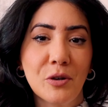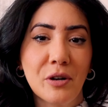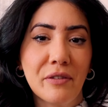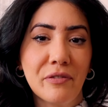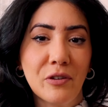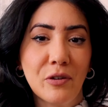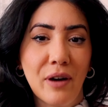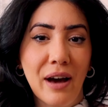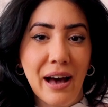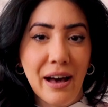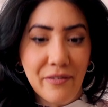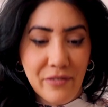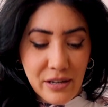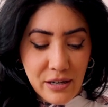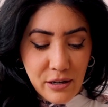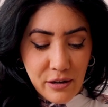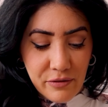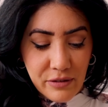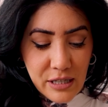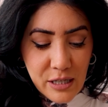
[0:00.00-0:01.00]
or if you have
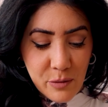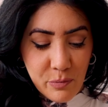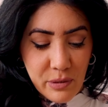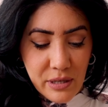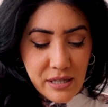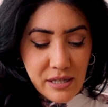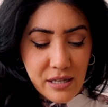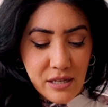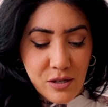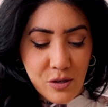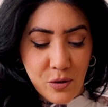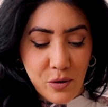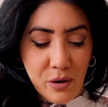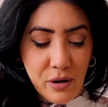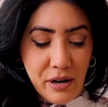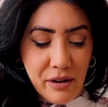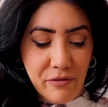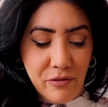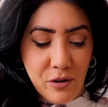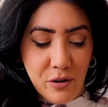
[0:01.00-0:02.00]
any of these pieces,
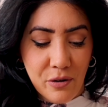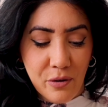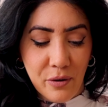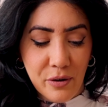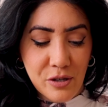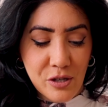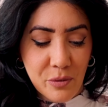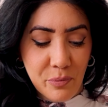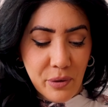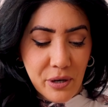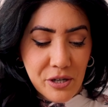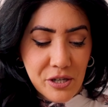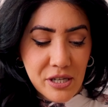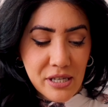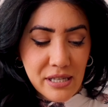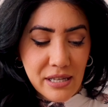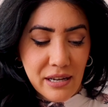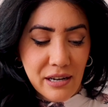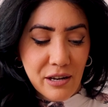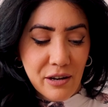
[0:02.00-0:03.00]
or if you're going to
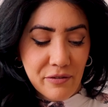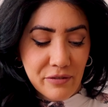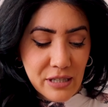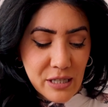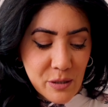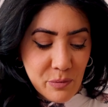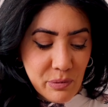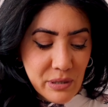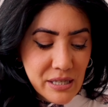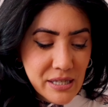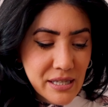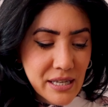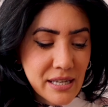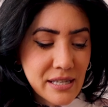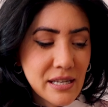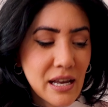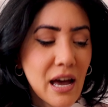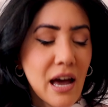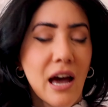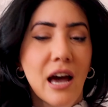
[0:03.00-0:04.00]
purchase any of these
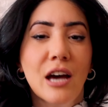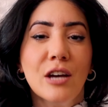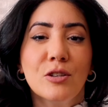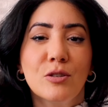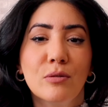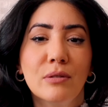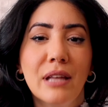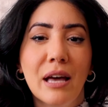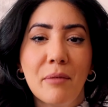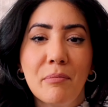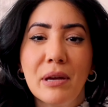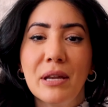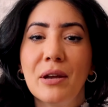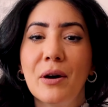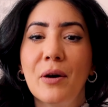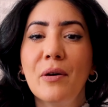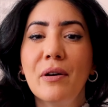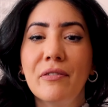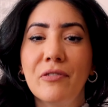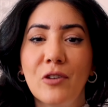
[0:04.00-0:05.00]
pieces, do let me
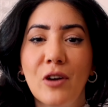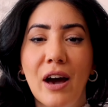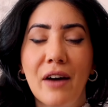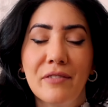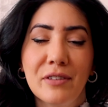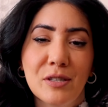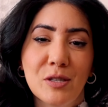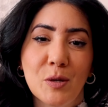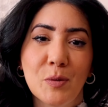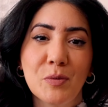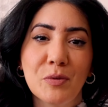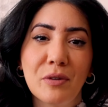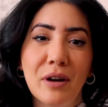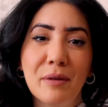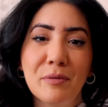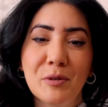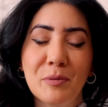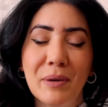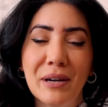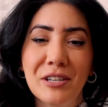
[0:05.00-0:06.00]
know. If you haven't
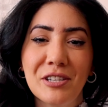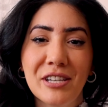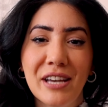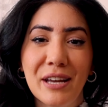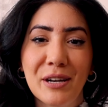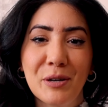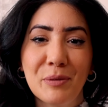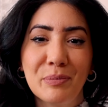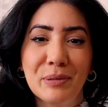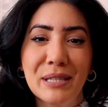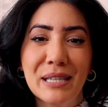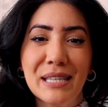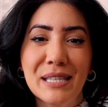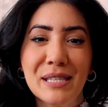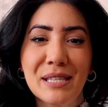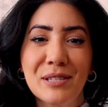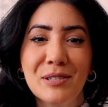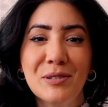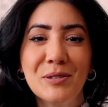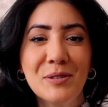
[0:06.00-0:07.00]
subscribed to my channel,
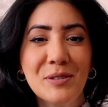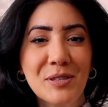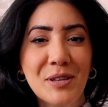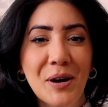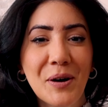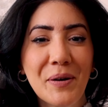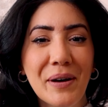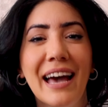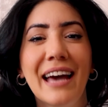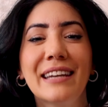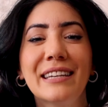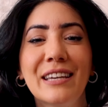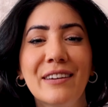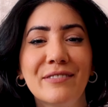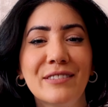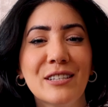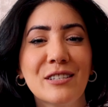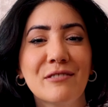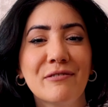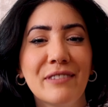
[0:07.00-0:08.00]
please do so and give
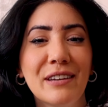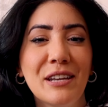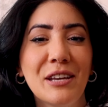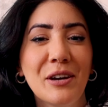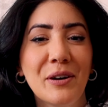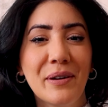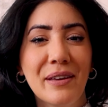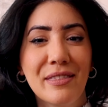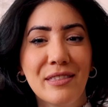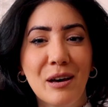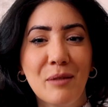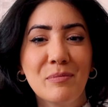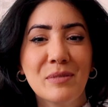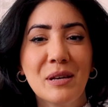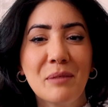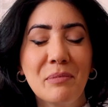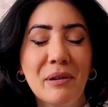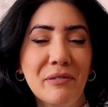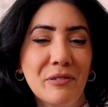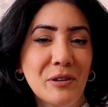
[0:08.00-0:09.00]
this video a thumbs
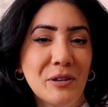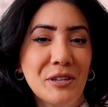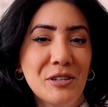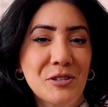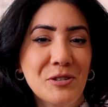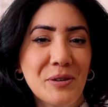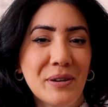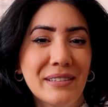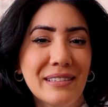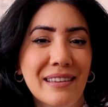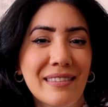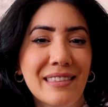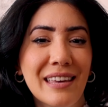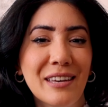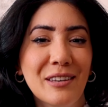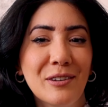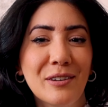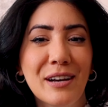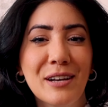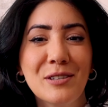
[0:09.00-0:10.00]
up if you enjoyed it.
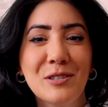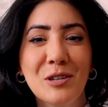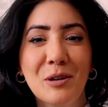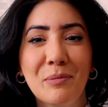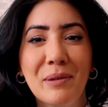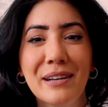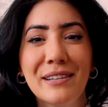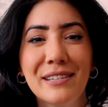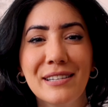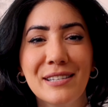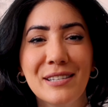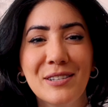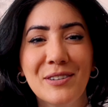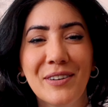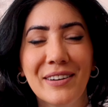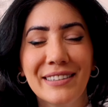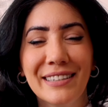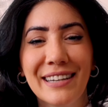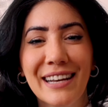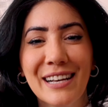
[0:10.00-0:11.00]
Thank you guys so much and see you
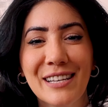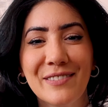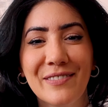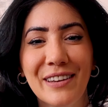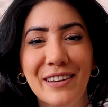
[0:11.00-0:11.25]
on the next